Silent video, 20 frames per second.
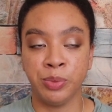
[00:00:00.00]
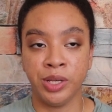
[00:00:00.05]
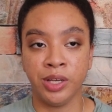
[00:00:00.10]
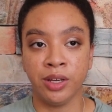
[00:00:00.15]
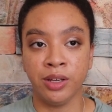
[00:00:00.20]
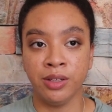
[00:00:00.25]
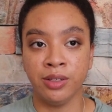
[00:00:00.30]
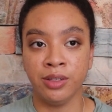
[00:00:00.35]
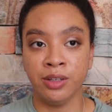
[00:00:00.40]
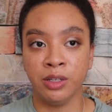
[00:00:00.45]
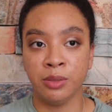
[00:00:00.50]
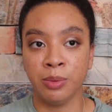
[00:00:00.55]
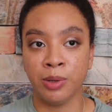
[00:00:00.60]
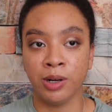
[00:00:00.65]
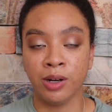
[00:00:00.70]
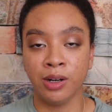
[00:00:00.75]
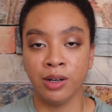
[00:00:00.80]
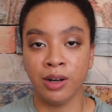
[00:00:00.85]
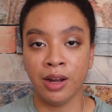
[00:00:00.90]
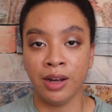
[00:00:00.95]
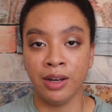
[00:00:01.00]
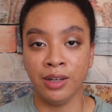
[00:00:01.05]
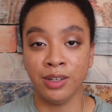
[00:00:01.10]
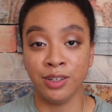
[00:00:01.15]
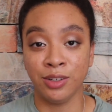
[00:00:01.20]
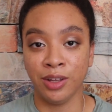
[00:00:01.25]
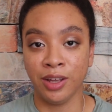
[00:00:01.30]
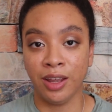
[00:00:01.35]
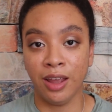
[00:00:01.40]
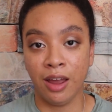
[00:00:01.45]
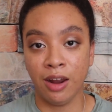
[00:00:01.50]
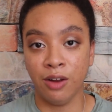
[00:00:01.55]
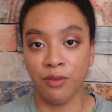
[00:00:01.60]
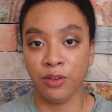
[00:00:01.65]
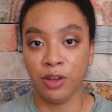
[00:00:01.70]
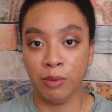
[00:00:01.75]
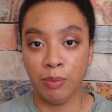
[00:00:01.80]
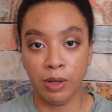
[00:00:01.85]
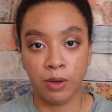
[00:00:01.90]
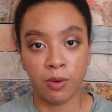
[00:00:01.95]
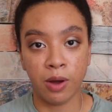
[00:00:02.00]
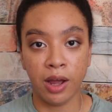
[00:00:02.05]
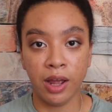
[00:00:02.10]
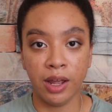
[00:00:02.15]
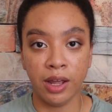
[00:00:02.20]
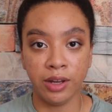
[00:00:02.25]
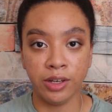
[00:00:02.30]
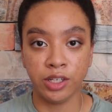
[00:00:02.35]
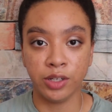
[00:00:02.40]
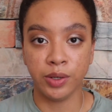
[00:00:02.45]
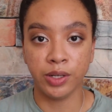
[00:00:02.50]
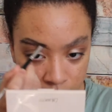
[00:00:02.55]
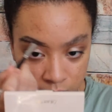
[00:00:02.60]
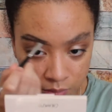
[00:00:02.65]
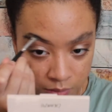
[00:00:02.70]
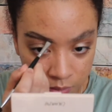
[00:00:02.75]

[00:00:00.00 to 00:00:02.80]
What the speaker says: because this part I need to like kind of like be quiet and do it.